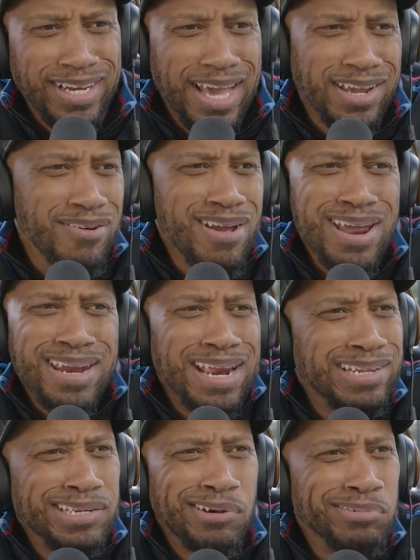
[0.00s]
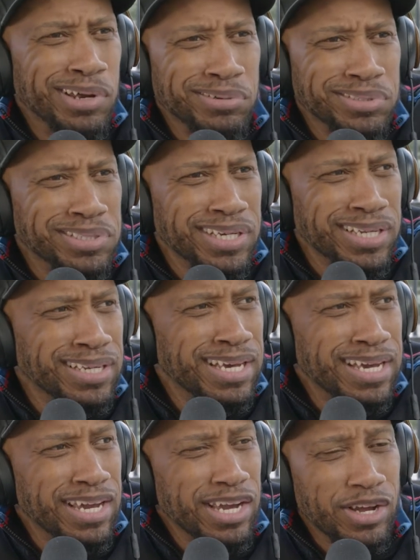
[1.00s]
Like, granddaddy's don't know shit.
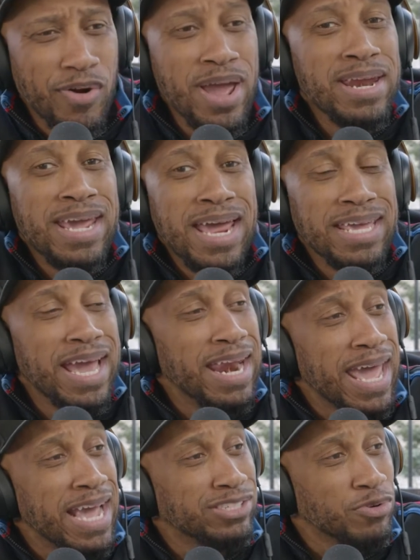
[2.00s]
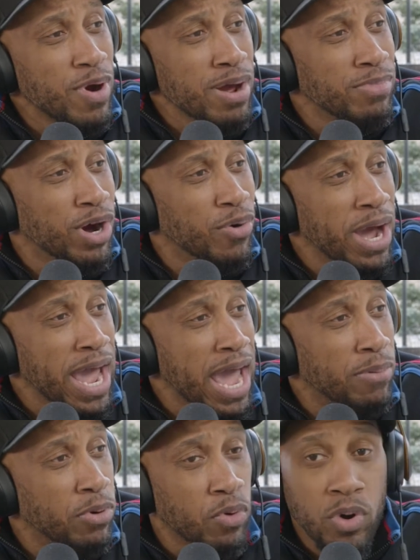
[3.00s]
Granddaddy got to ask grandma what
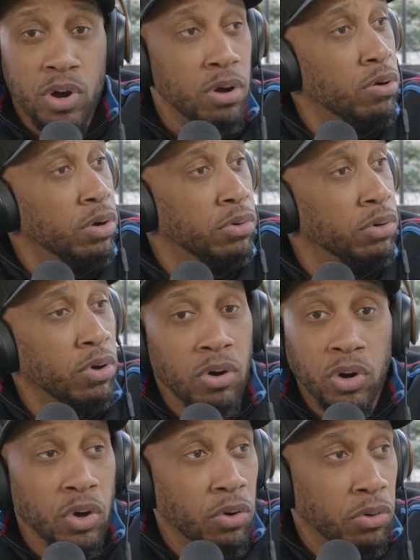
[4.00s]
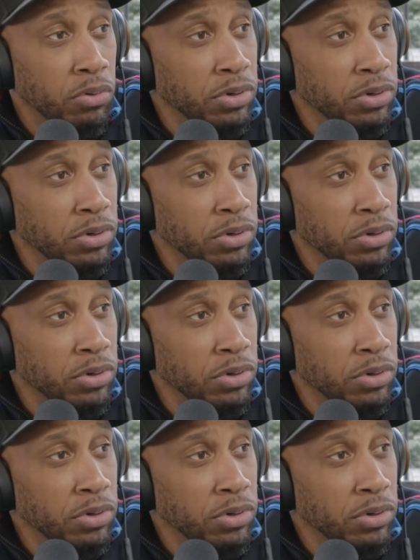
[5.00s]
happened. What's going on?